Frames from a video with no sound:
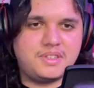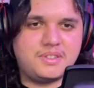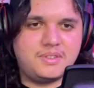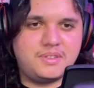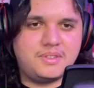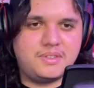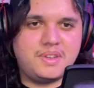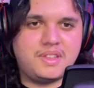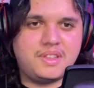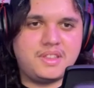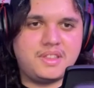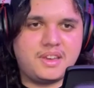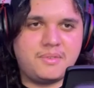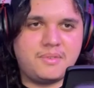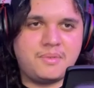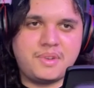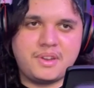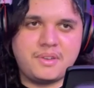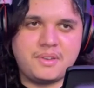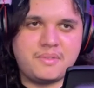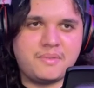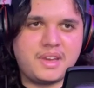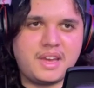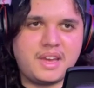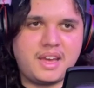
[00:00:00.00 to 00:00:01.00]
to do with it when
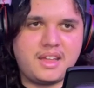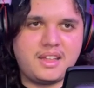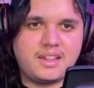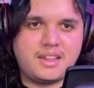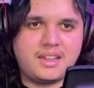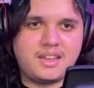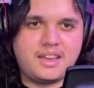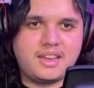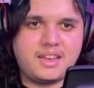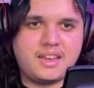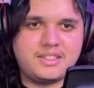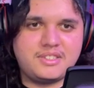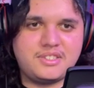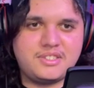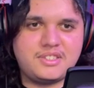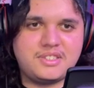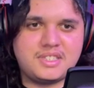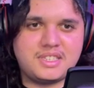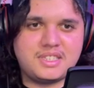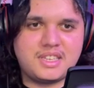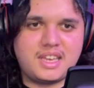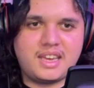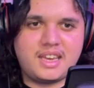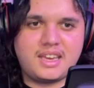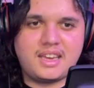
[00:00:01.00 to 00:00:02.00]
they in do. reality it's
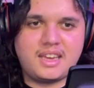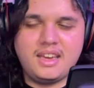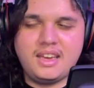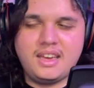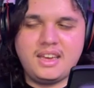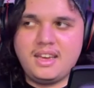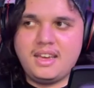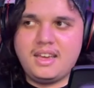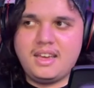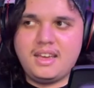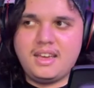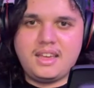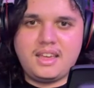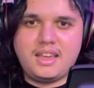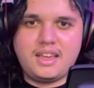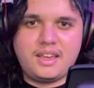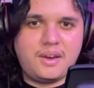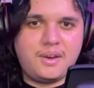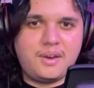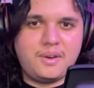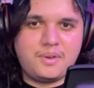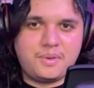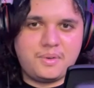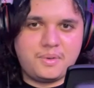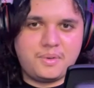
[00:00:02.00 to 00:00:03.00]
just like
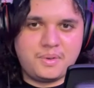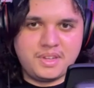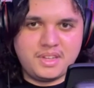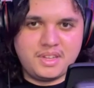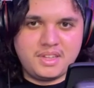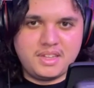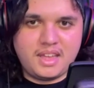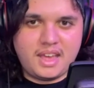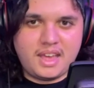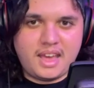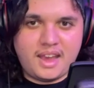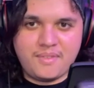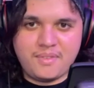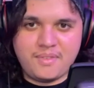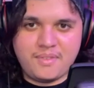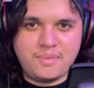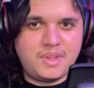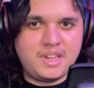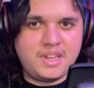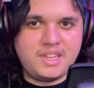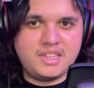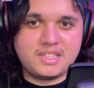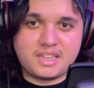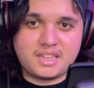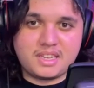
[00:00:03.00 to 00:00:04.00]
yo
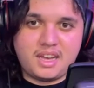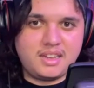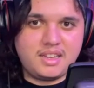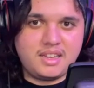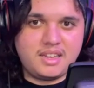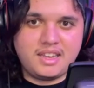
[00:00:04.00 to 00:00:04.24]
everybody's on